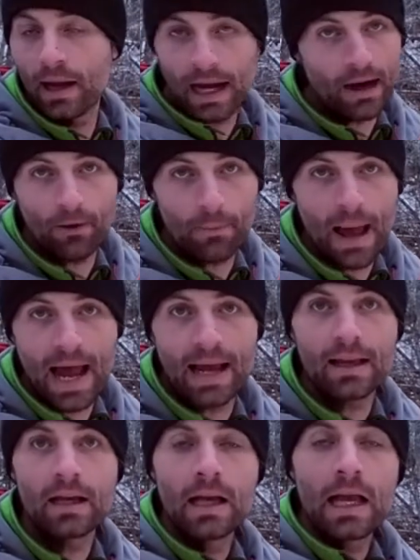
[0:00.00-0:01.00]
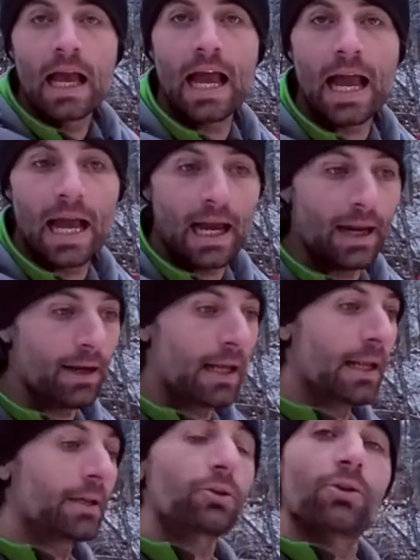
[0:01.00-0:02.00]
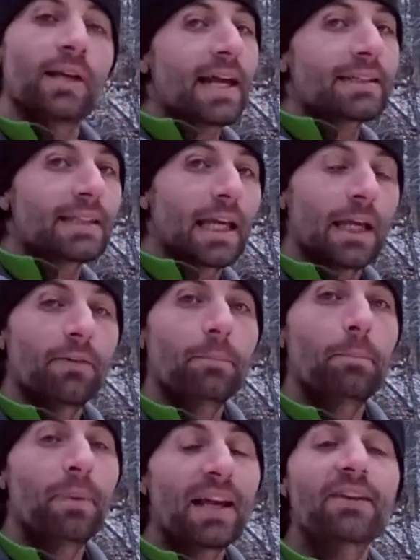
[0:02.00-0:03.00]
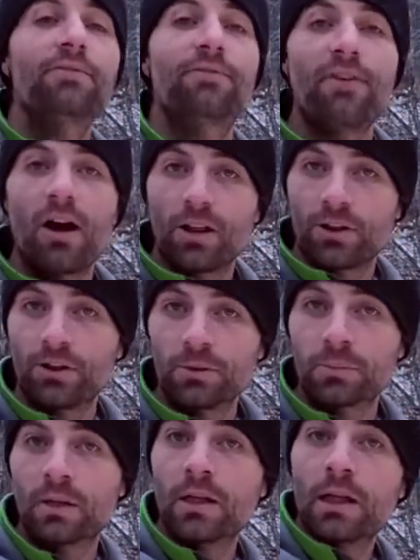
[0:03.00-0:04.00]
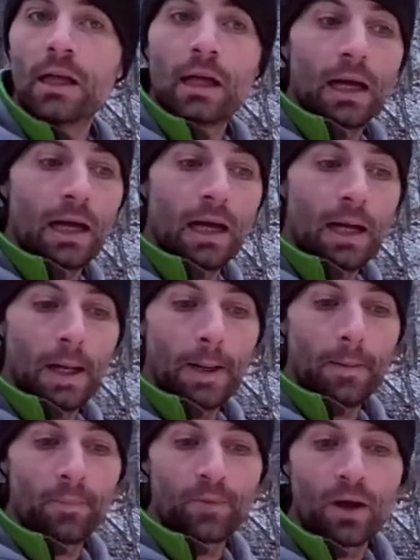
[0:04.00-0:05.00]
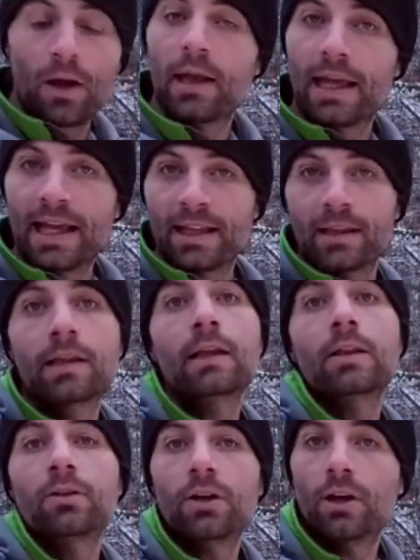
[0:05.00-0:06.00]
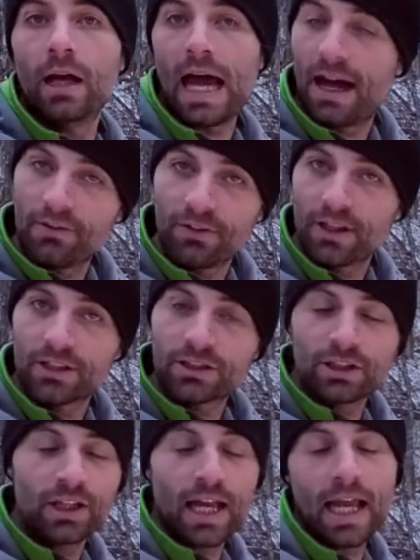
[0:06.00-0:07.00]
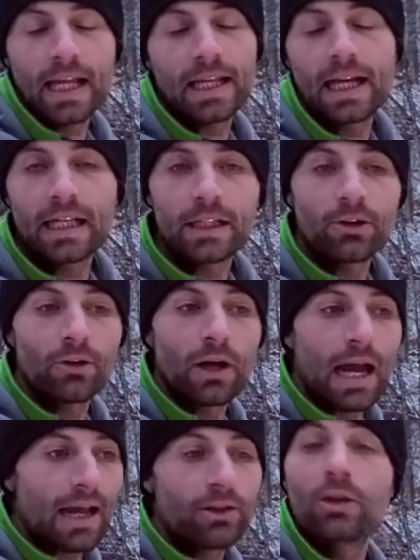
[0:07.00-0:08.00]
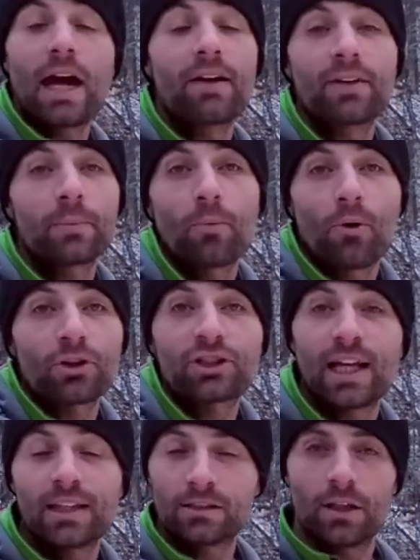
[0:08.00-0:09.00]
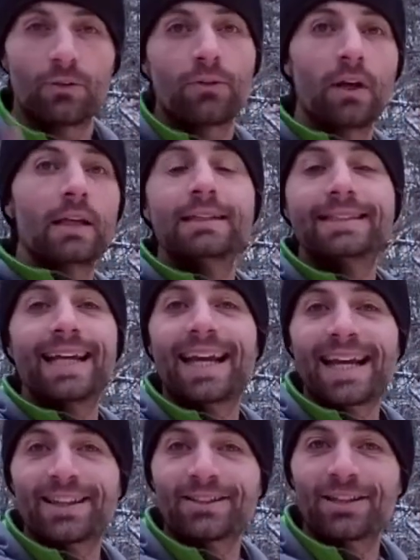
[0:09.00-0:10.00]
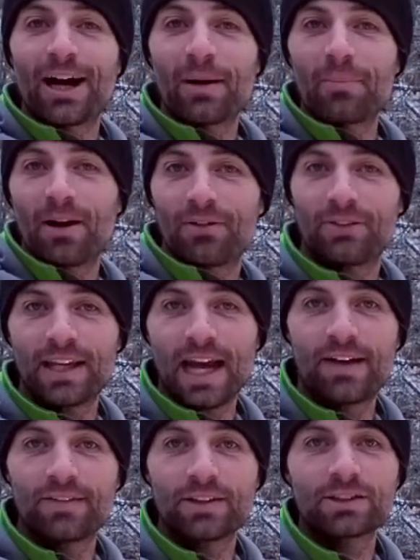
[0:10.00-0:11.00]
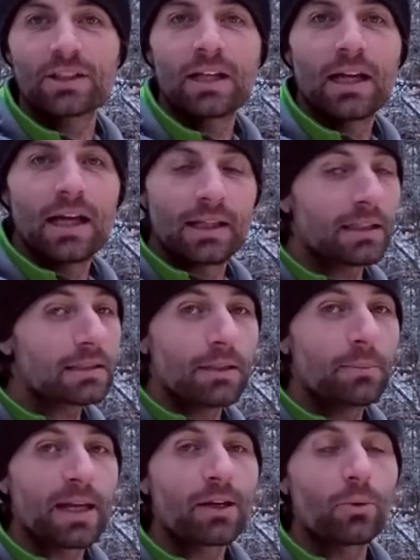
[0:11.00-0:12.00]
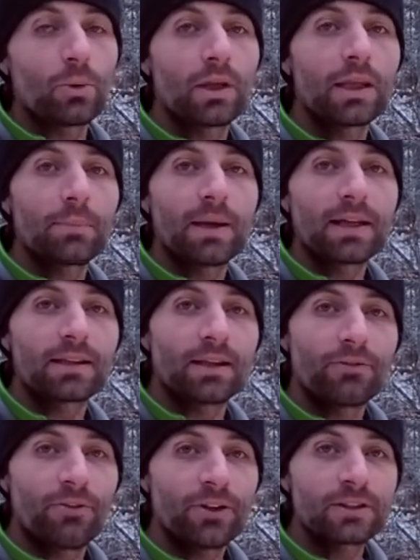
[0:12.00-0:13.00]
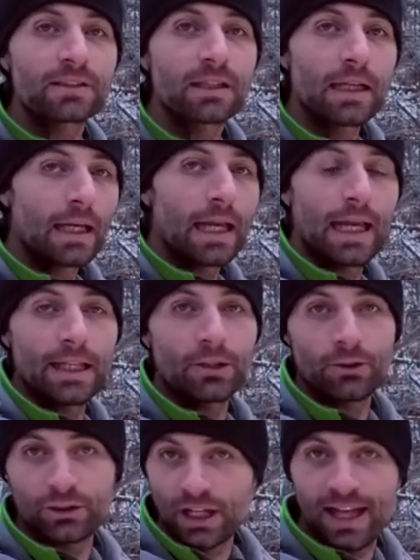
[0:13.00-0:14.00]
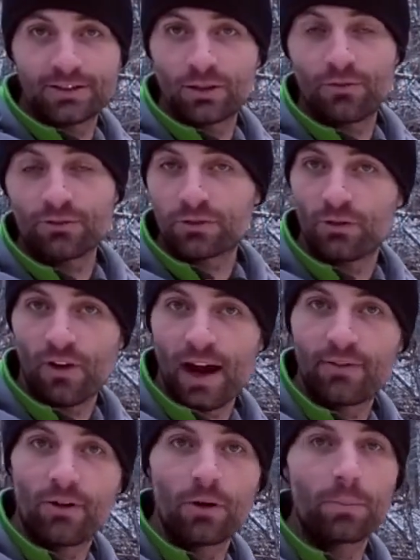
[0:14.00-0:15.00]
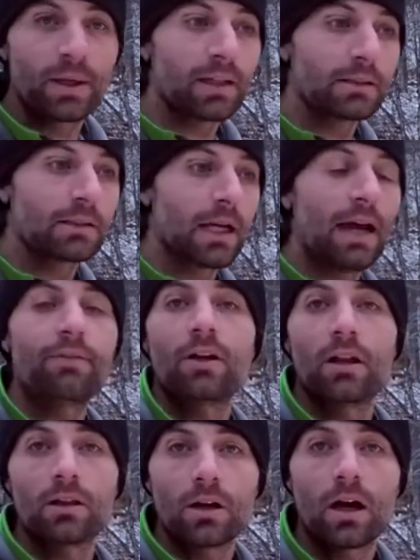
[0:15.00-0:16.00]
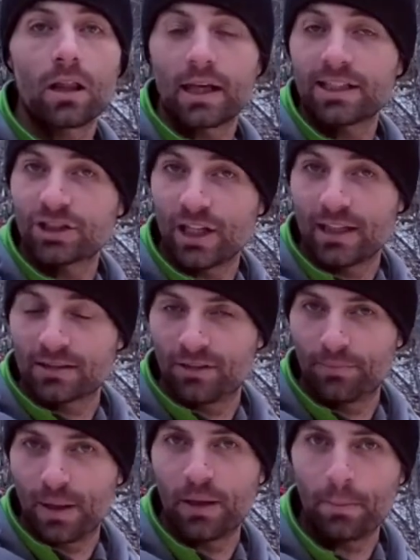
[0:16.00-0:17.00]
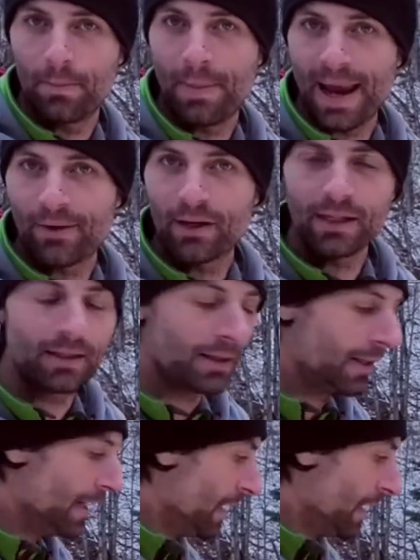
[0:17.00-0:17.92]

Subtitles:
airbag, and it creates a big volume in the avalanche, and then you're having more chance of staying at the top of the avalanche. And this can make a really big difference in your chance of survival because you have a lot less chance of being buried.